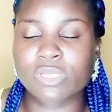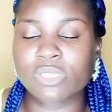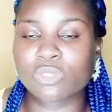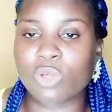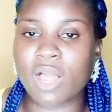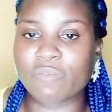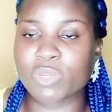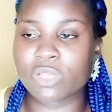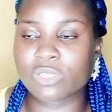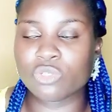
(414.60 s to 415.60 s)
it to have,
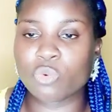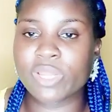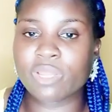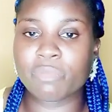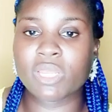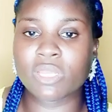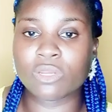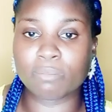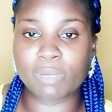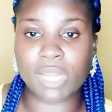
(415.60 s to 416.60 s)
because you know, when you're making
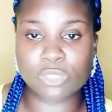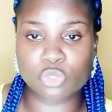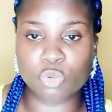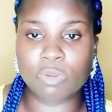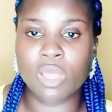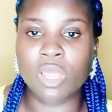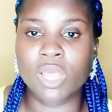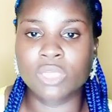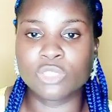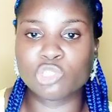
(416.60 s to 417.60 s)
your black soap,
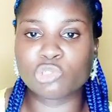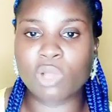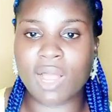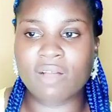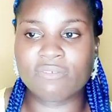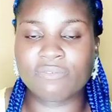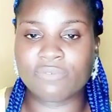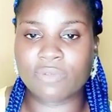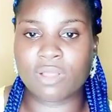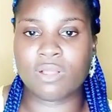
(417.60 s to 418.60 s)
you should
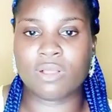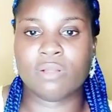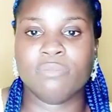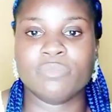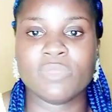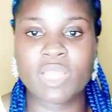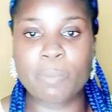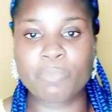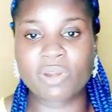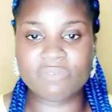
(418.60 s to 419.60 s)
have a
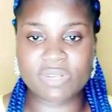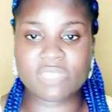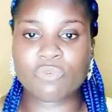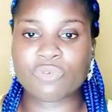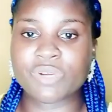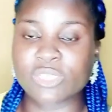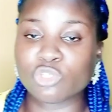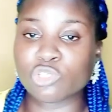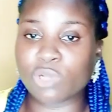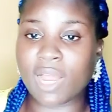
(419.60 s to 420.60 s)
preference for it.
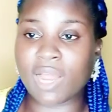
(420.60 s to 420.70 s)
You should